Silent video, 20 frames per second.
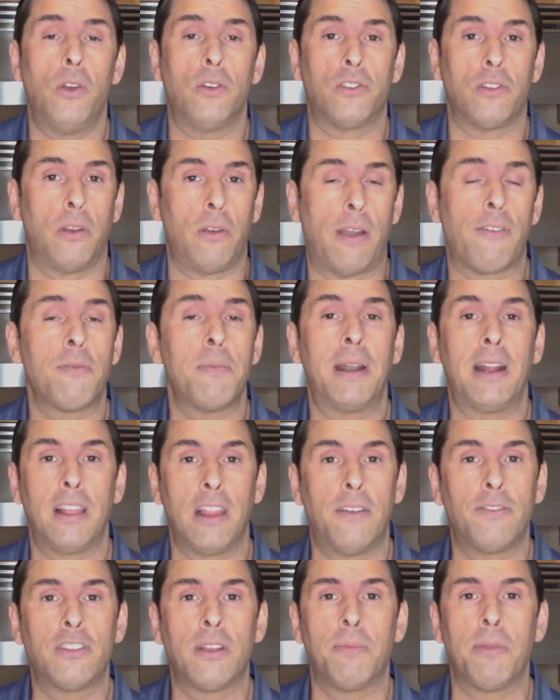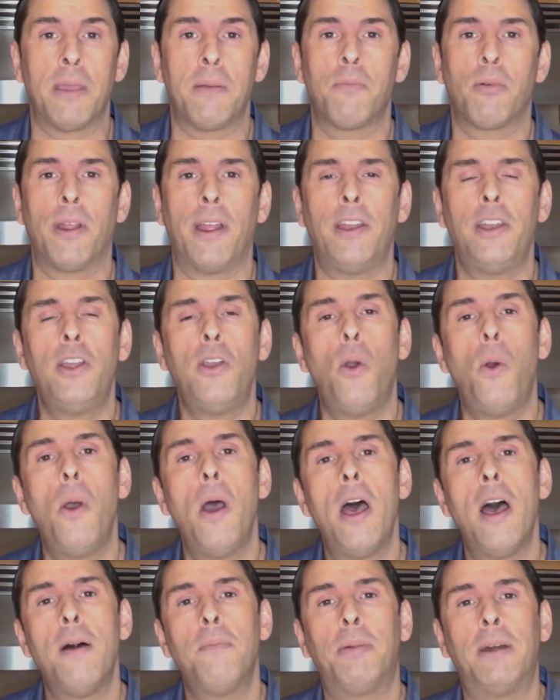So everybody loves something brand new,
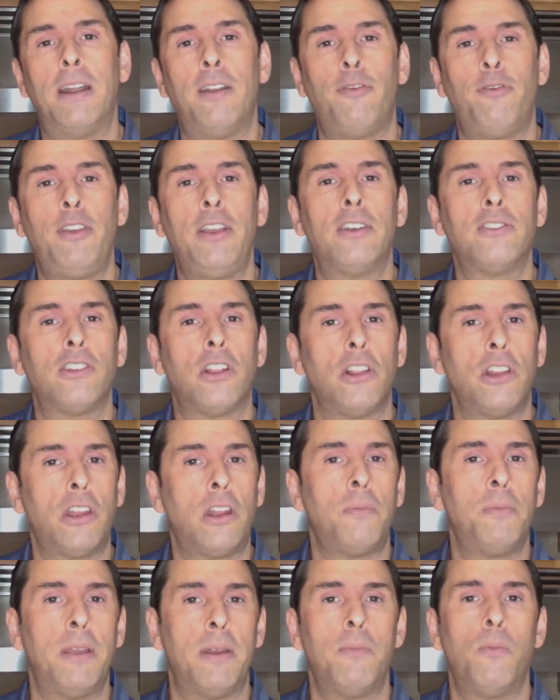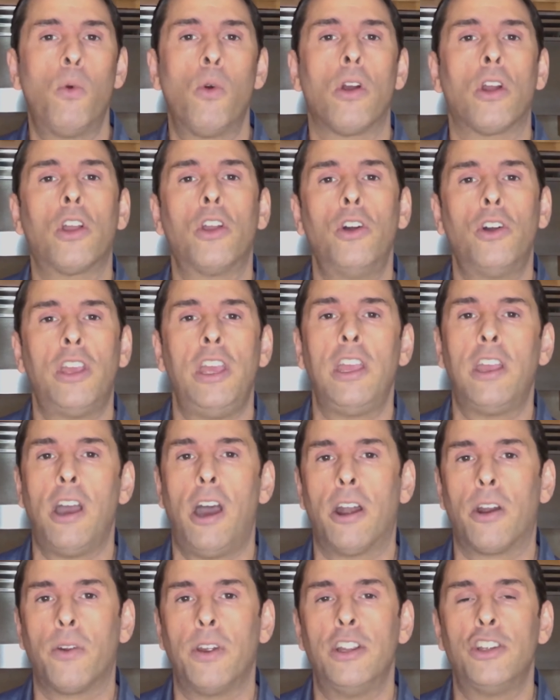but it feels a little bit more cookie
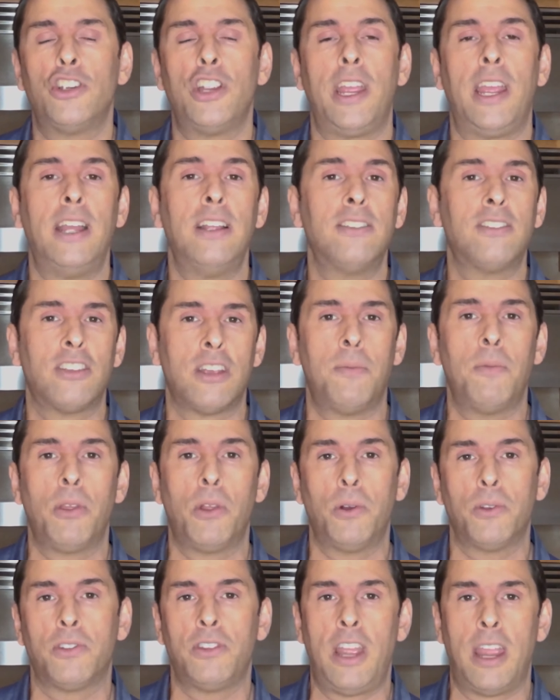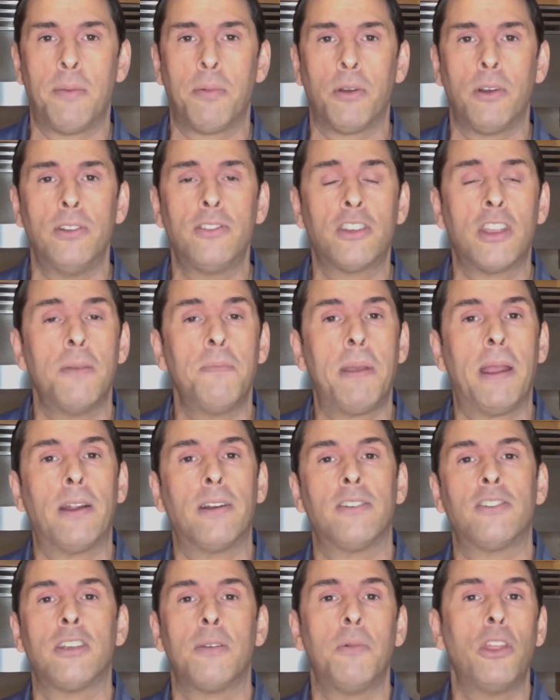cutterish in some of those neighborhoods compared to
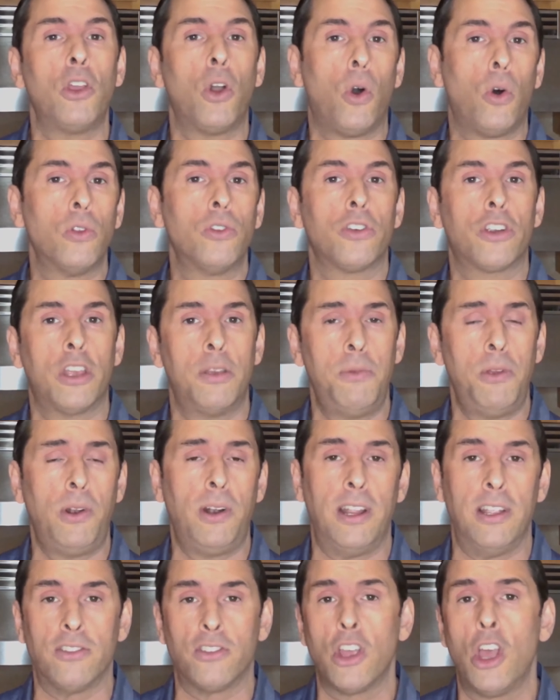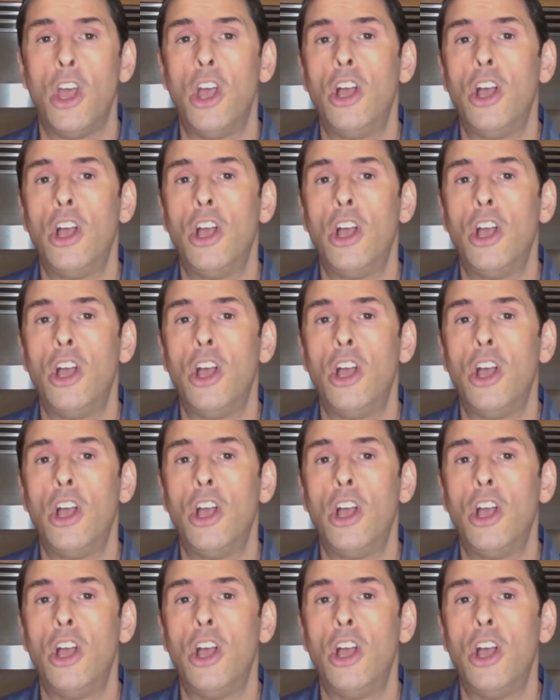some of the older communities.